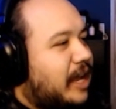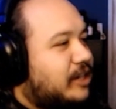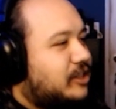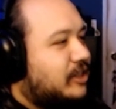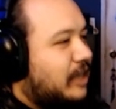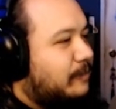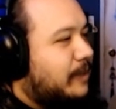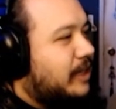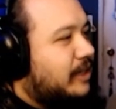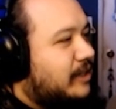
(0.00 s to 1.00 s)
anxious I'll
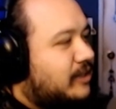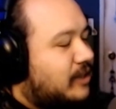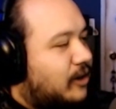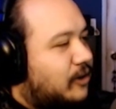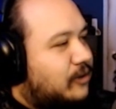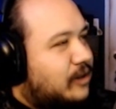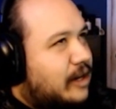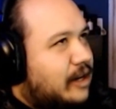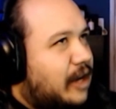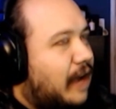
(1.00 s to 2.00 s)
be. So
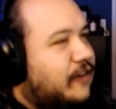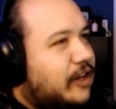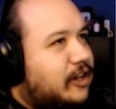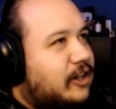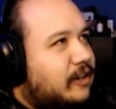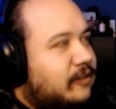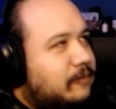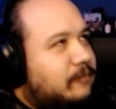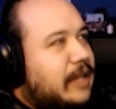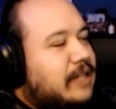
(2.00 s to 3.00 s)
I figured
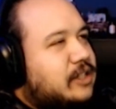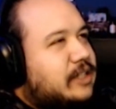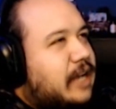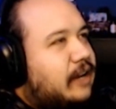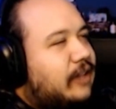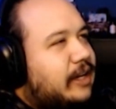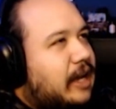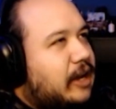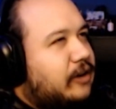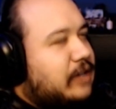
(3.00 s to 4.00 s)
it's just kind of like
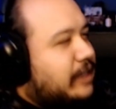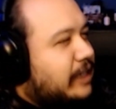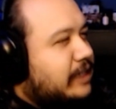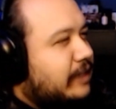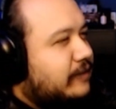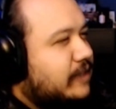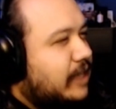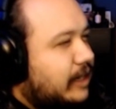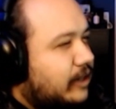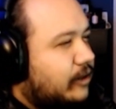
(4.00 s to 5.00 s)
how I think Steve
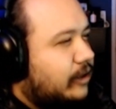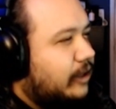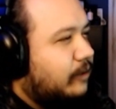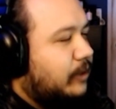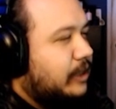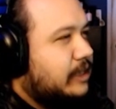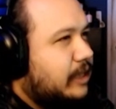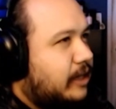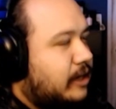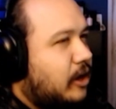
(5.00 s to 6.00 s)
said it earlier, where it's
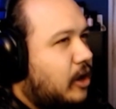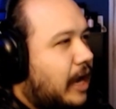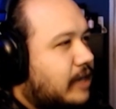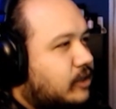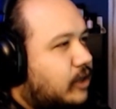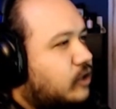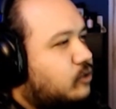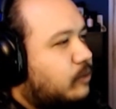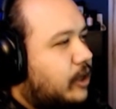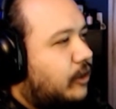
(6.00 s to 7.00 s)
like as
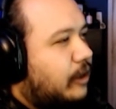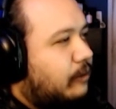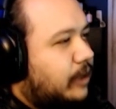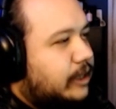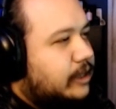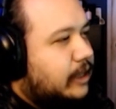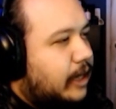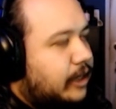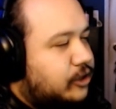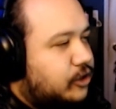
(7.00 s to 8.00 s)
adults we know that we need to
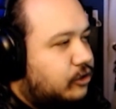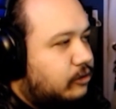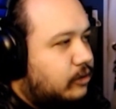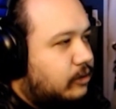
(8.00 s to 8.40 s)
kind of just